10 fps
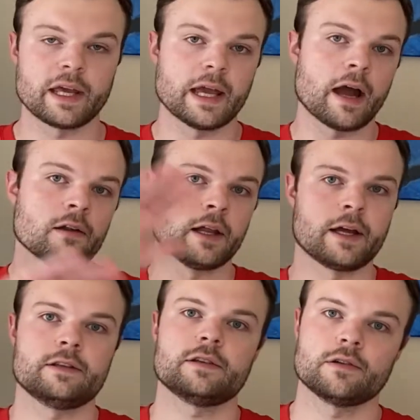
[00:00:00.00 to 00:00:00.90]
way he
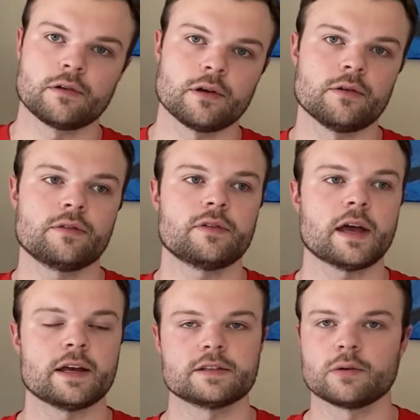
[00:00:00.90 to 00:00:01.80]
outlines their growth,
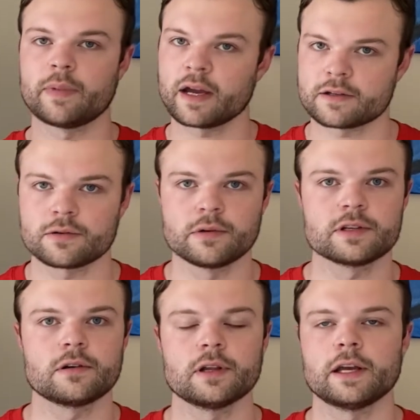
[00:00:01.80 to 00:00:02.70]
has their
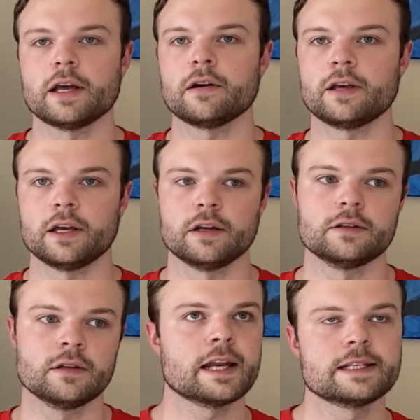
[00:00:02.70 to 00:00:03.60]
backstories all laid out, and
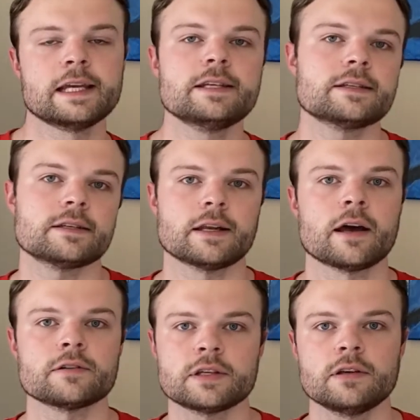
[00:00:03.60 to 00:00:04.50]
it kind of teases it
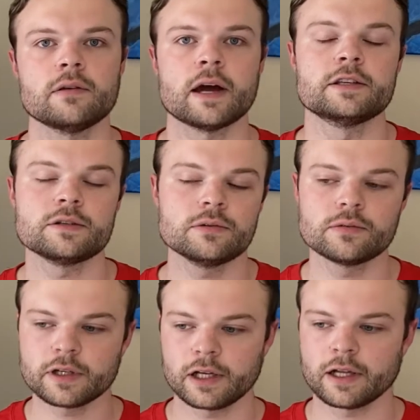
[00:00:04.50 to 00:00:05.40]
out to you. I do
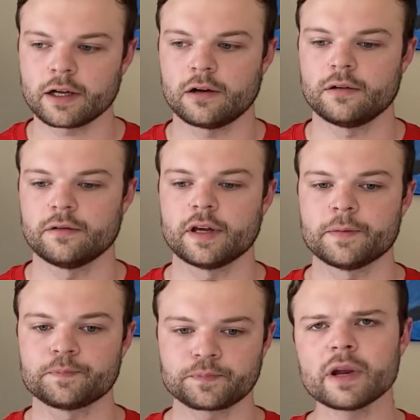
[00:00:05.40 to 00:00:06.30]
really like all of
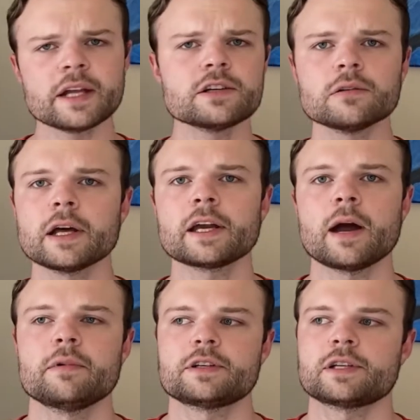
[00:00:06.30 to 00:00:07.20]
that, but I don't like
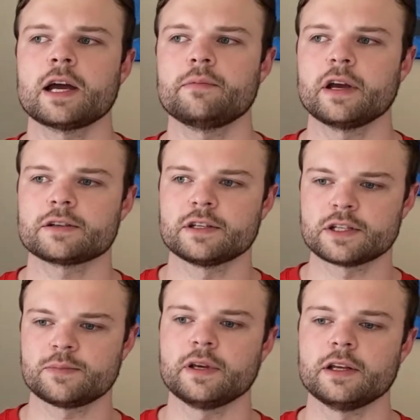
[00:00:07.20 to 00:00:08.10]
how much time we actually
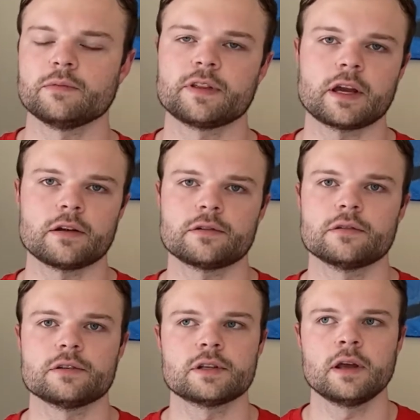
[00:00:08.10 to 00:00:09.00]
spend with
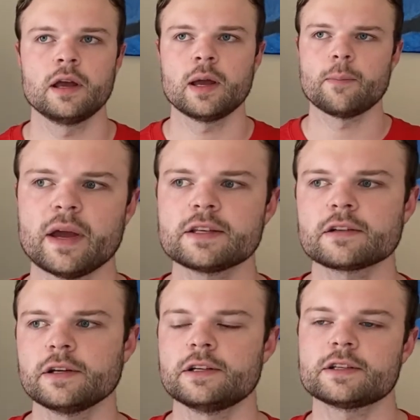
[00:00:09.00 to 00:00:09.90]
characters
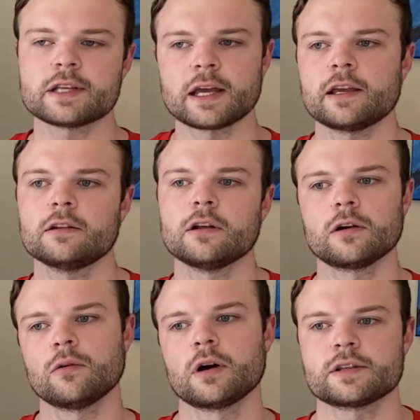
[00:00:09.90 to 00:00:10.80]
basically just taking
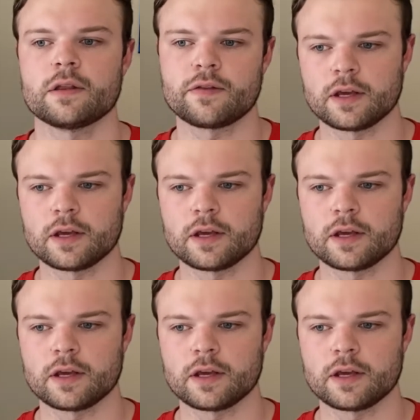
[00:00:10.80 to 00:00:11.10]
long walks and